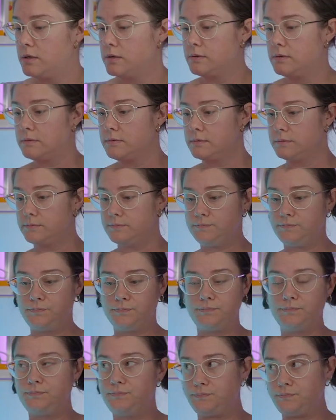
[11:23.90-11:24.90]

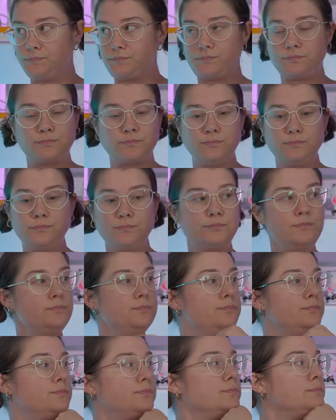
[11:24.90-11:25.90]

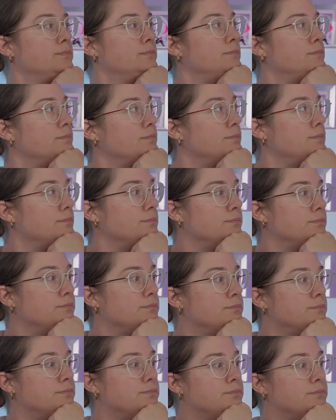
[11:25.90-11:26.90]

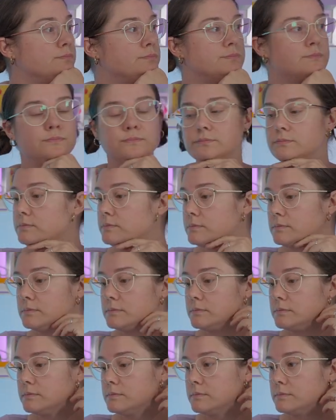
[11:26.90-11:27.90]

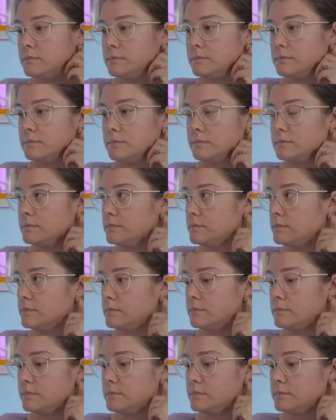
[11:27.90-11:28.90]

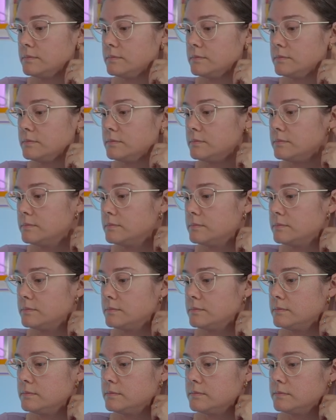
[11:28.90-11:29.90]

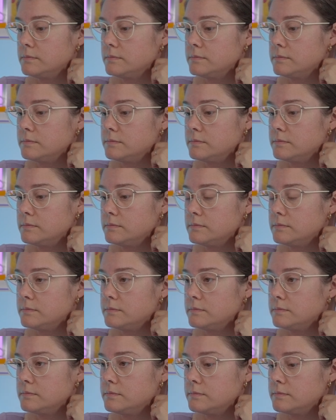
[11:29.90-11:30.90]

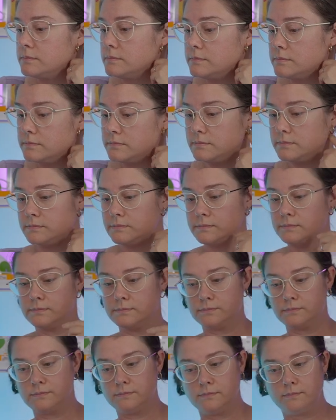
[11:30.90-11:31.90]
This person isn't speaking.